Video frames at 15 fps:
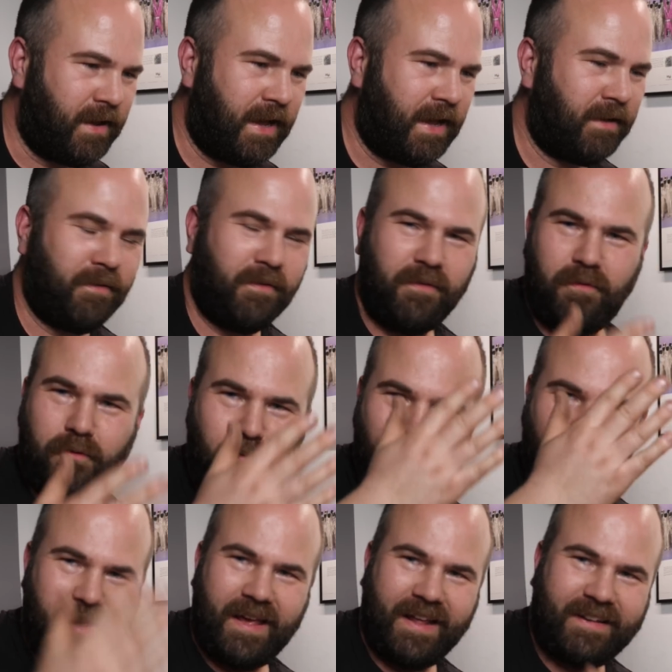and
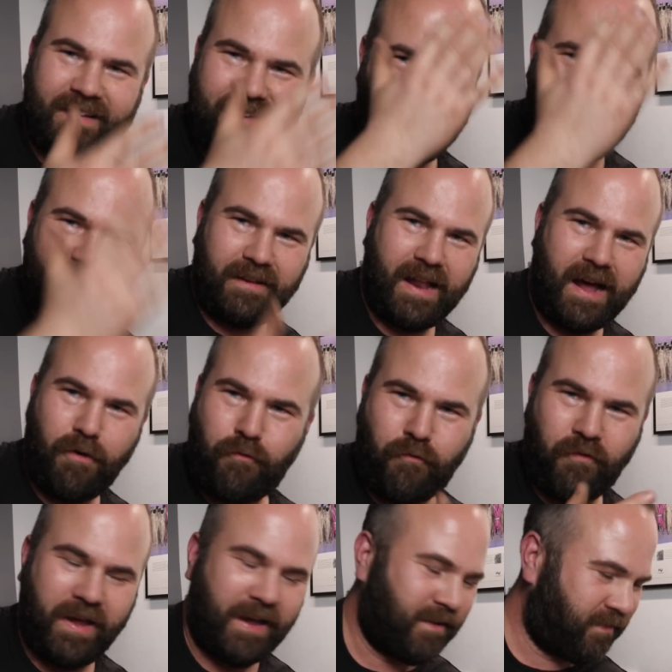we, it's like now
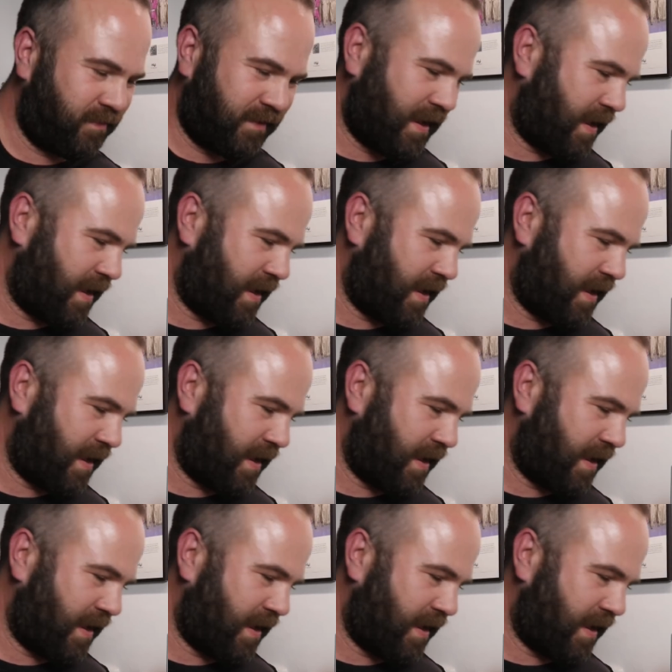fixed,